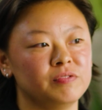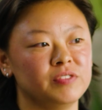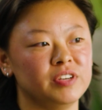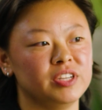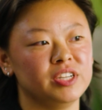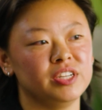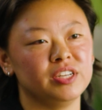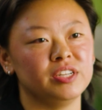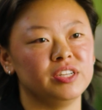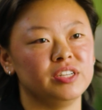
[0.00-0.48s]

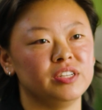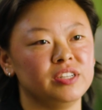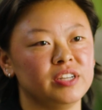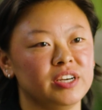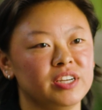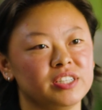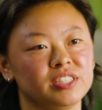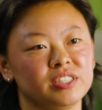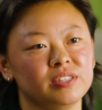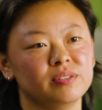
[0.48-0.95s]
fit in
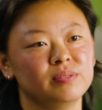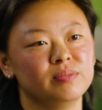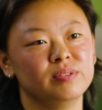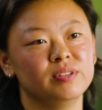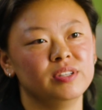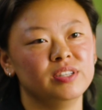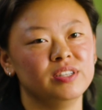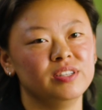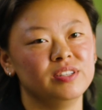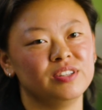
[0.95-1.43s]
like
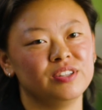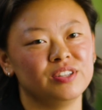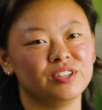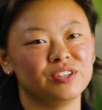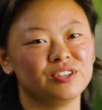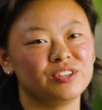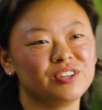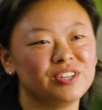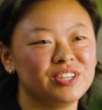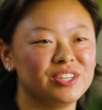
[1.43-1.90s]
the
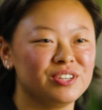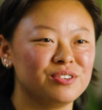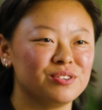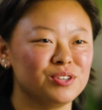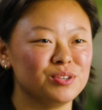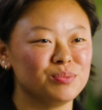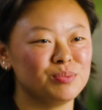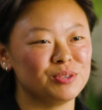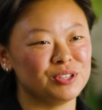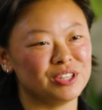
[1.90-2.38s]
nerdy
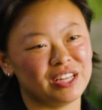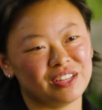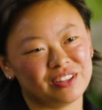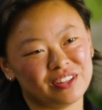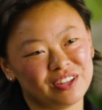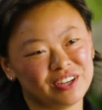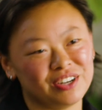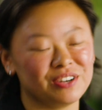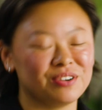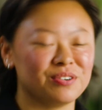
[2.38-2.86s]
group or the
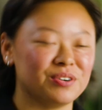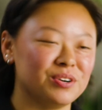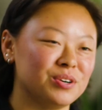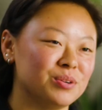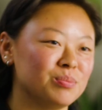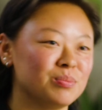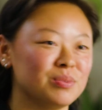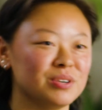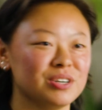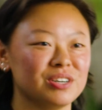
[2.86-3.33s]
athletic
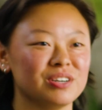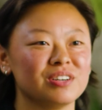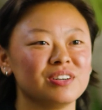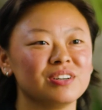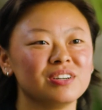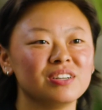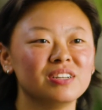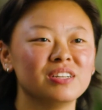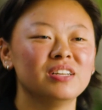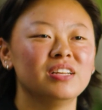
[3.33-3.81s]
group or
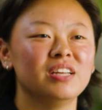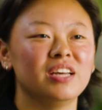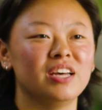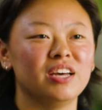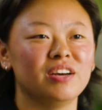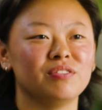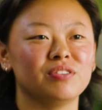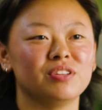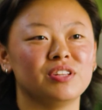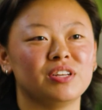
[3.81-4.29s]

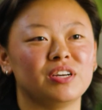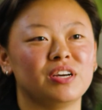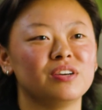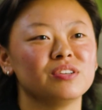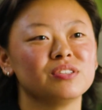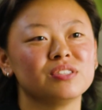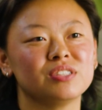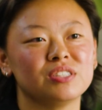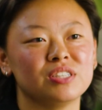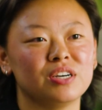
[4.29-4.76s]
everything
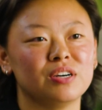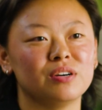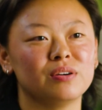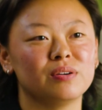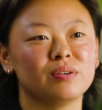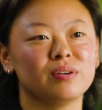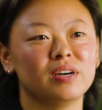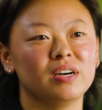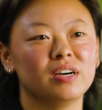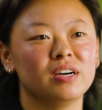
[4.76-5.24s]
else. So